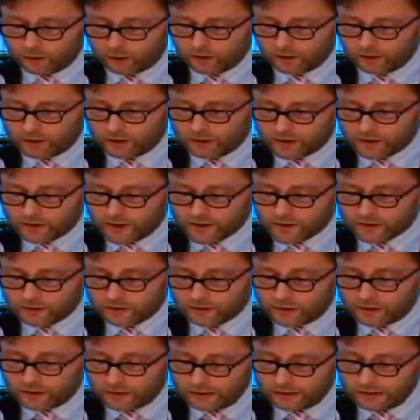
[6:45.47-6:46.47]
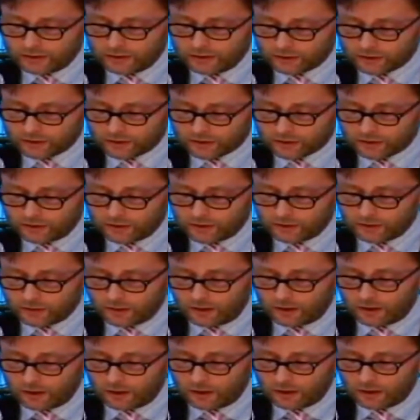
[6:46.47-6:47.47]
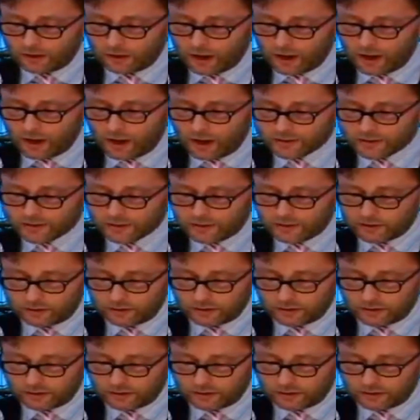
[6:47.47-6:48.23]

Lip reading: to the early modern Iberian zeitgeist.